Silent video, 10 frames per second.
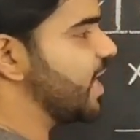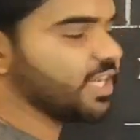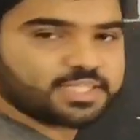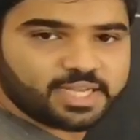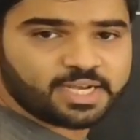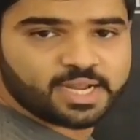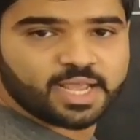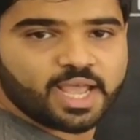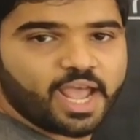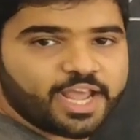data set
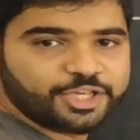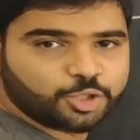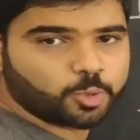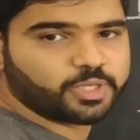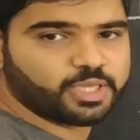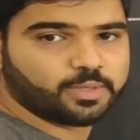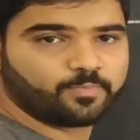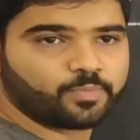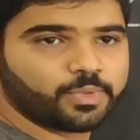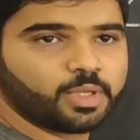as shown here.
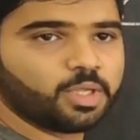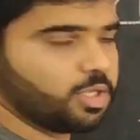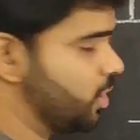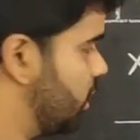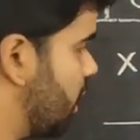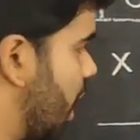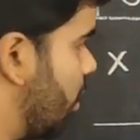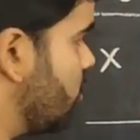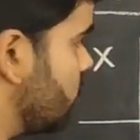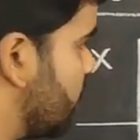
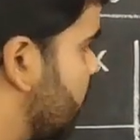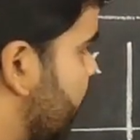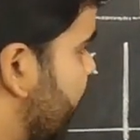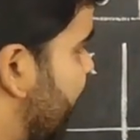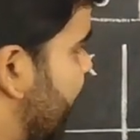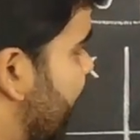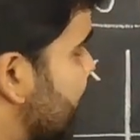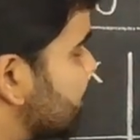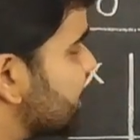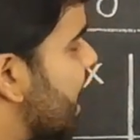Now
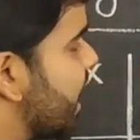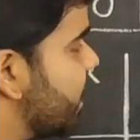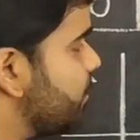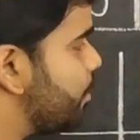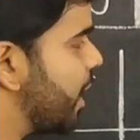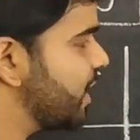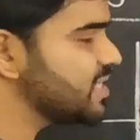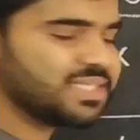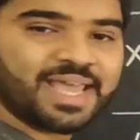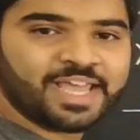xi
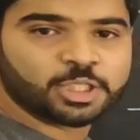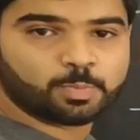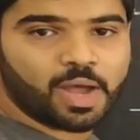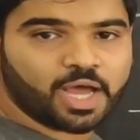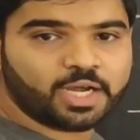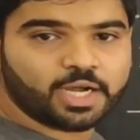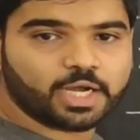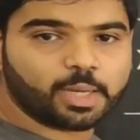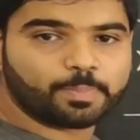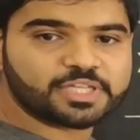minus x
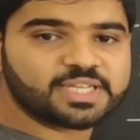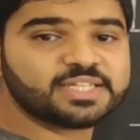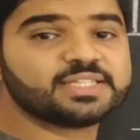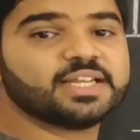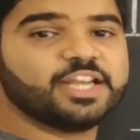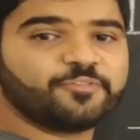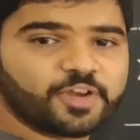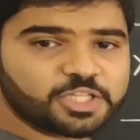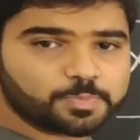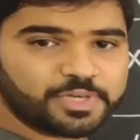bar represents the
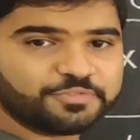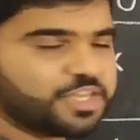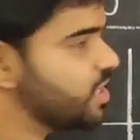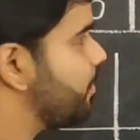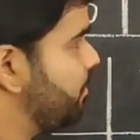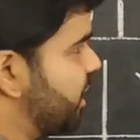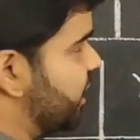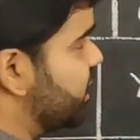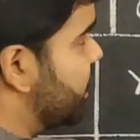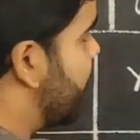difference between the
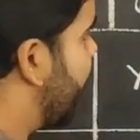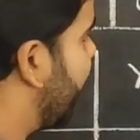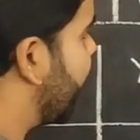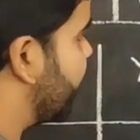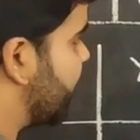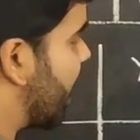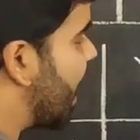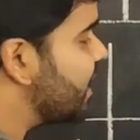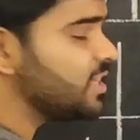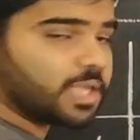mean and
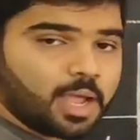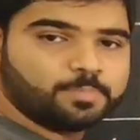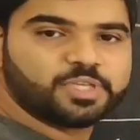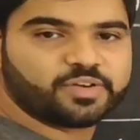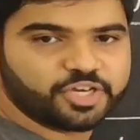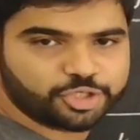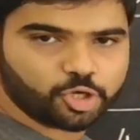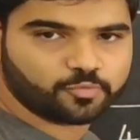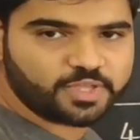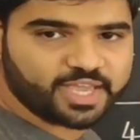ith
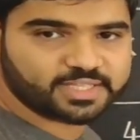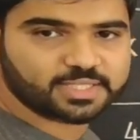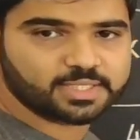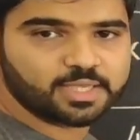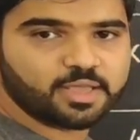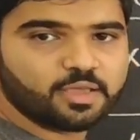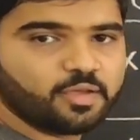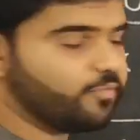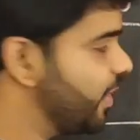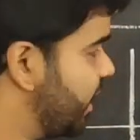observation of the x,
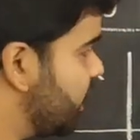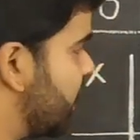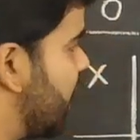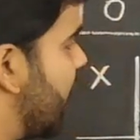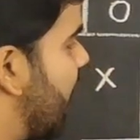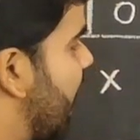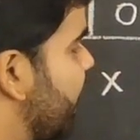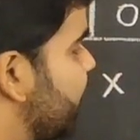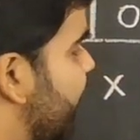where I